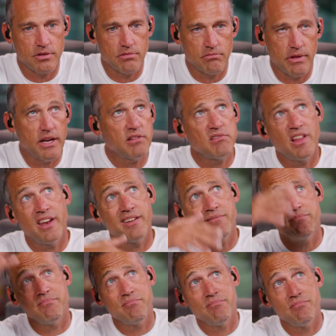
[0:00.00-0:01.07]
They just let
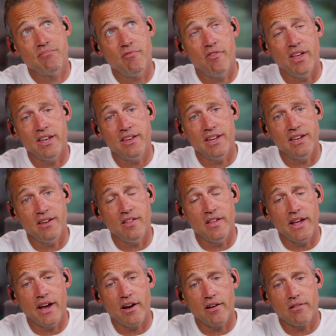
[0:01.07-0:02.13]
it vent into
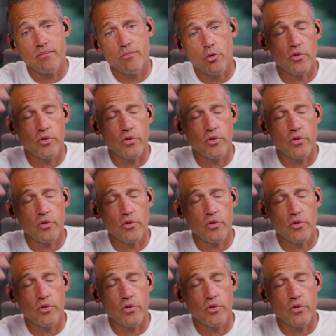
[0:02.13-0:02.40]
the air or